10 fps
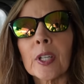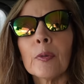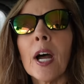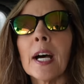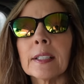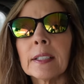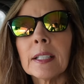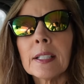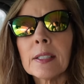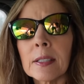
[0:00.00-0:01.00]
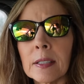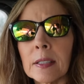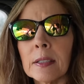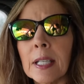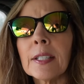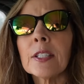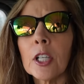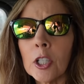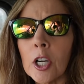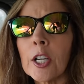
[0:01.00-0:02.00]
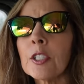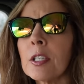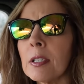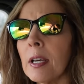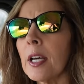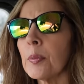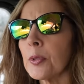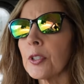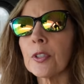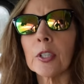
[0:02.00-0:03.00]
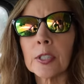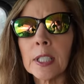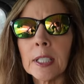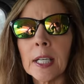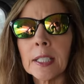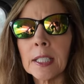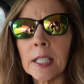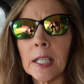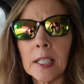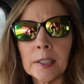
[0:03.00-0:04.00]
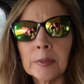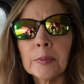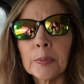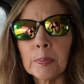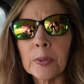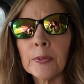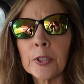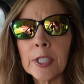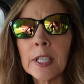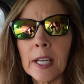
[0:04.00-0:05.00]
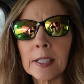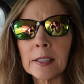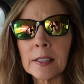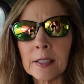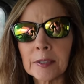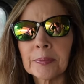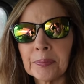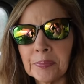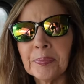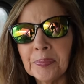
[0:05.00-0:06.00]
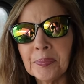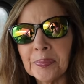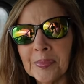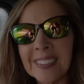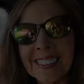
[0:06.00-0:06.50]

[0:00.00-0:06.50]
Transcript: Right. And a that's, large sub. That's a large sub was thirteen ninety-nine. Before tax. Mm-hmm.